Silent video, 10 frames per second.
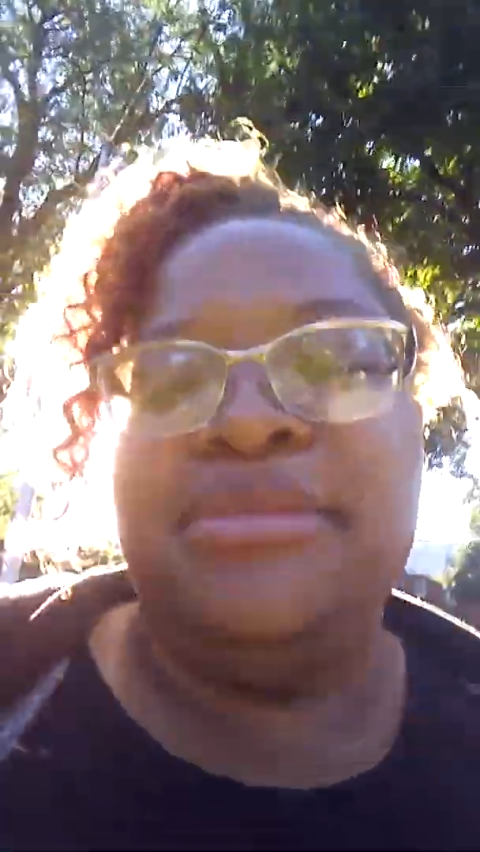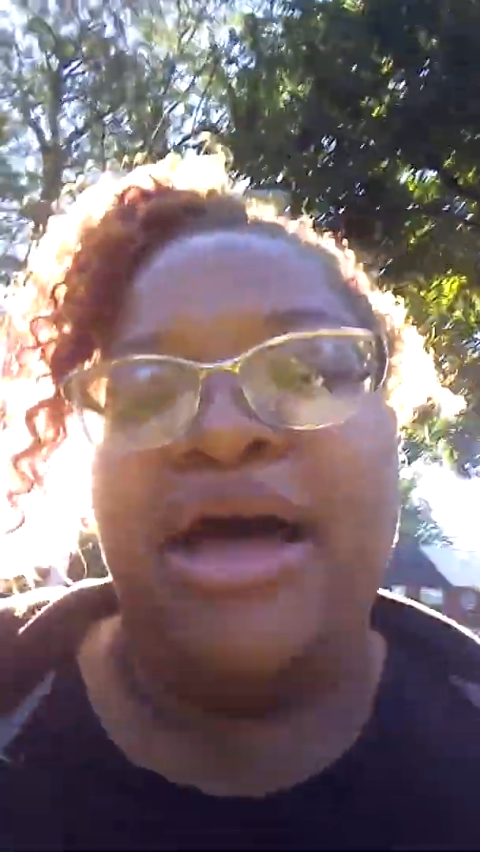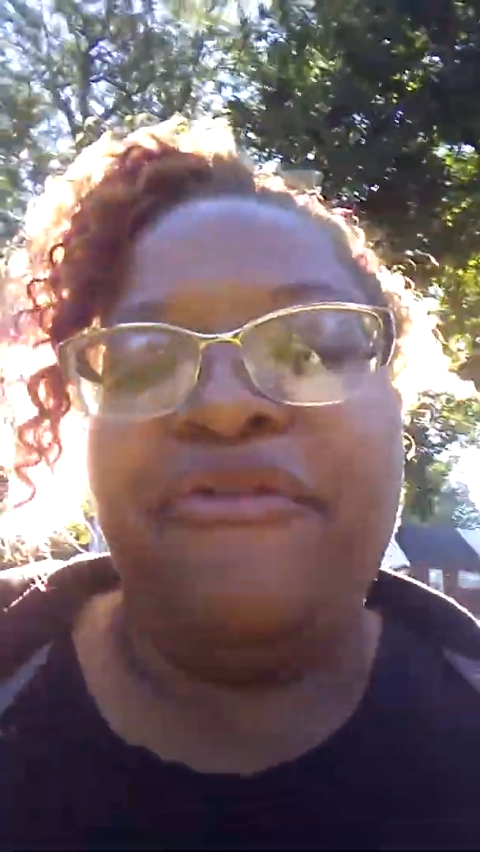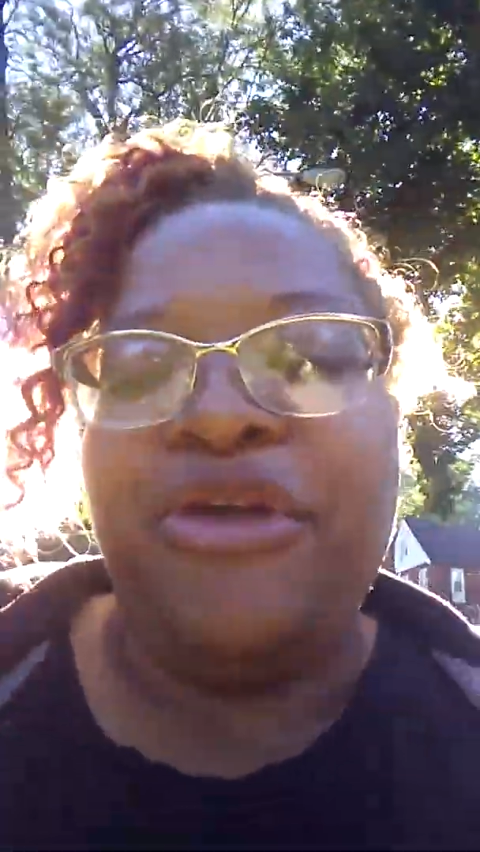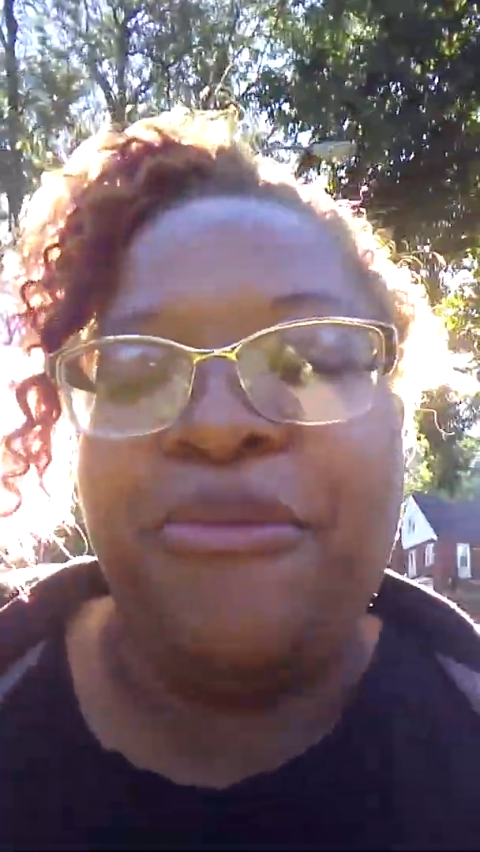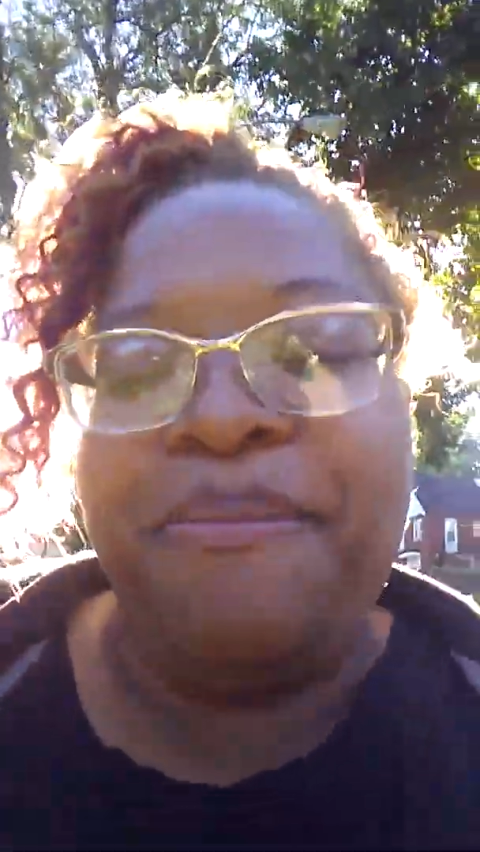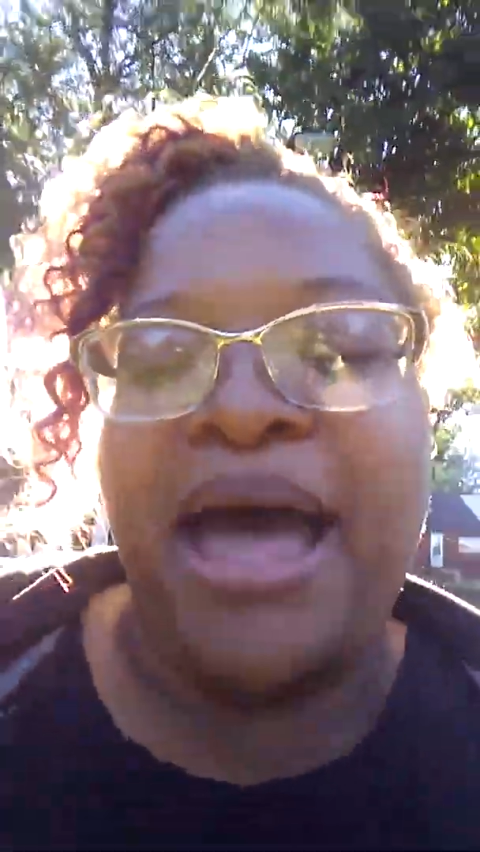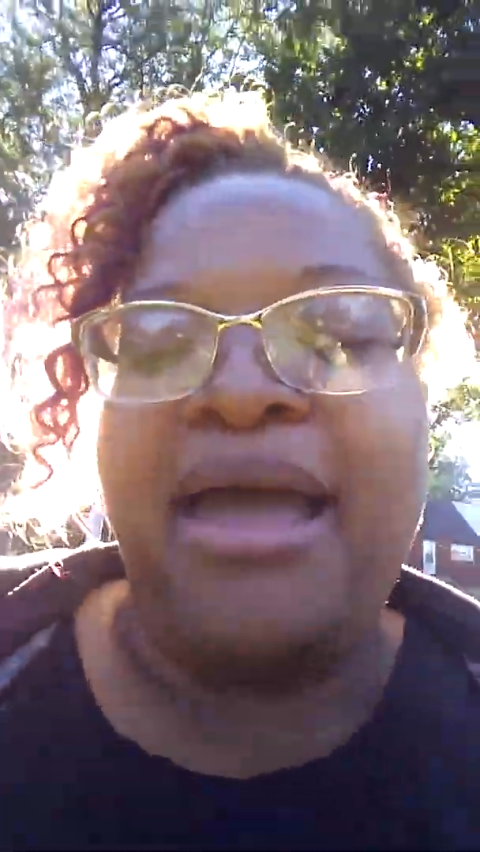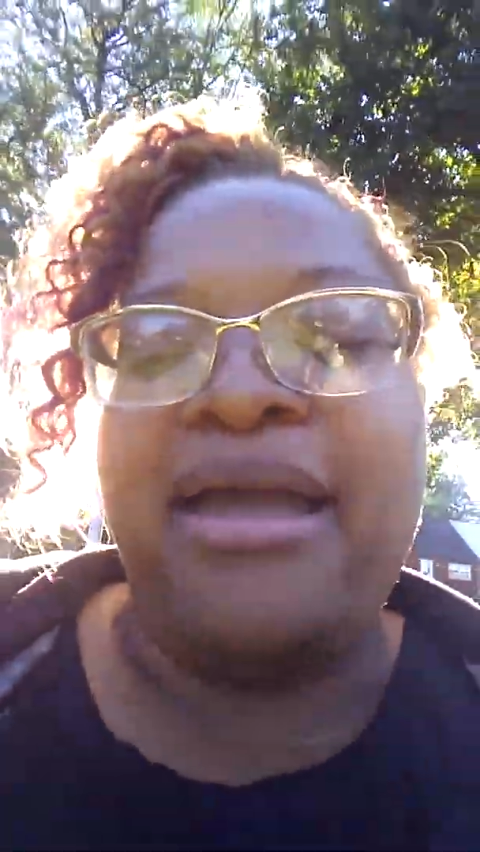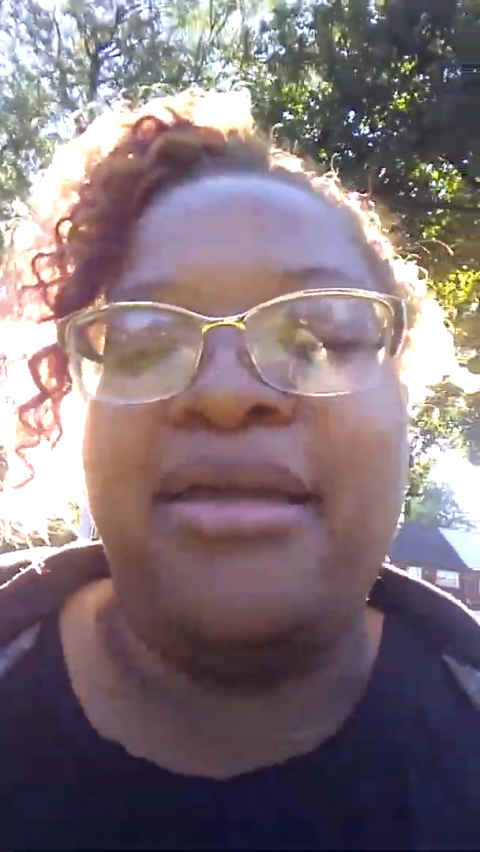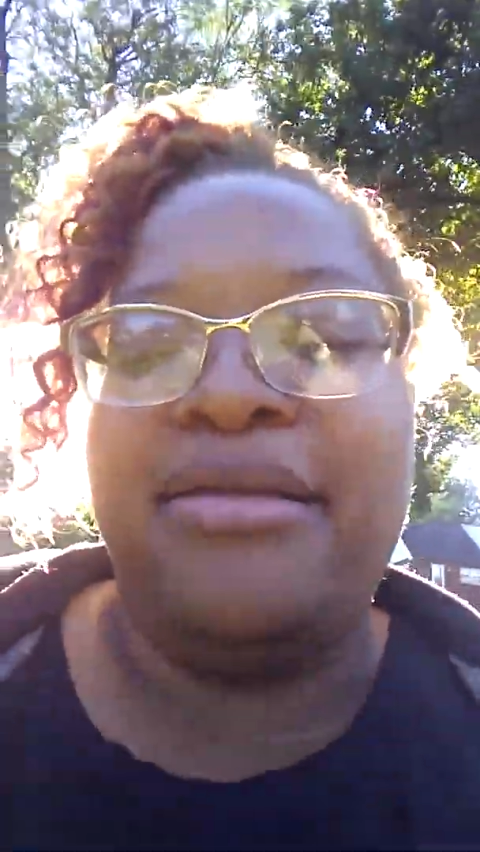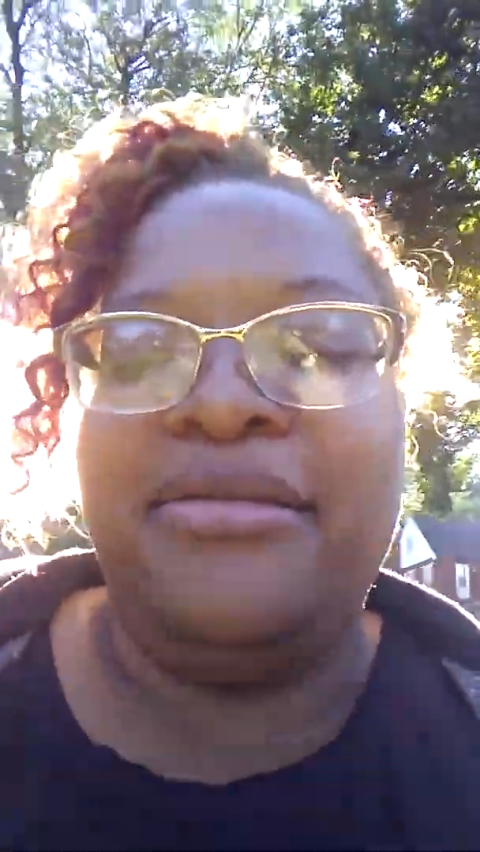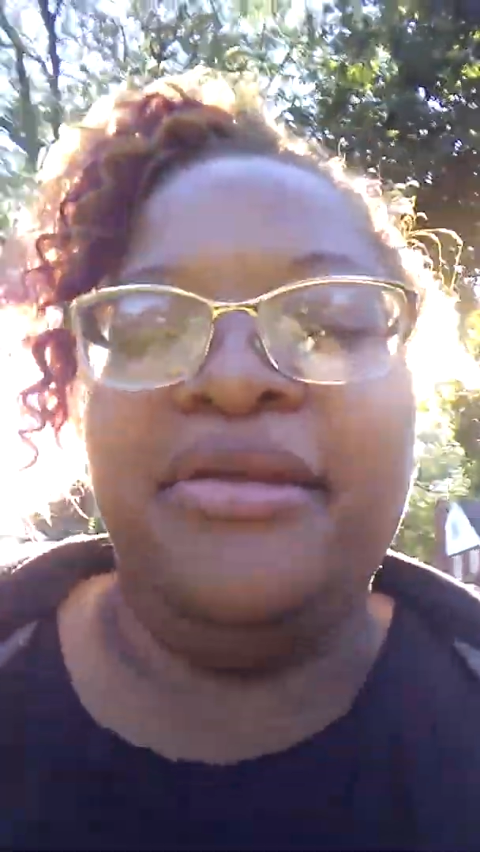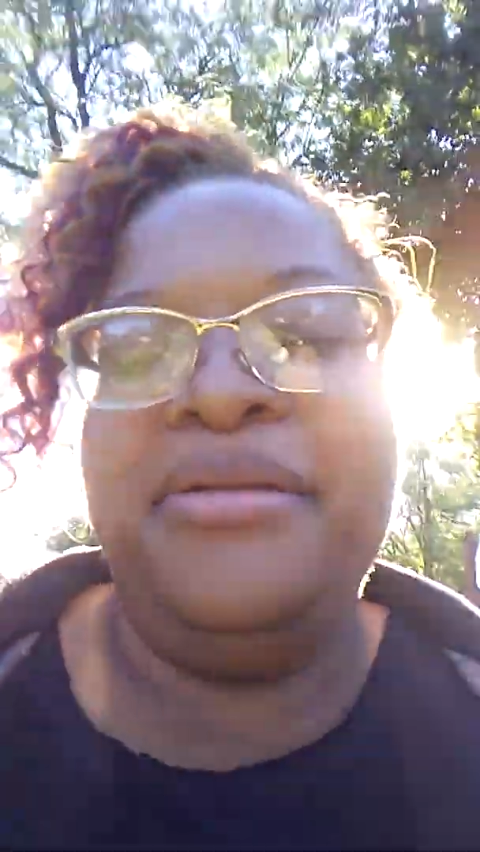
Love you. Bye.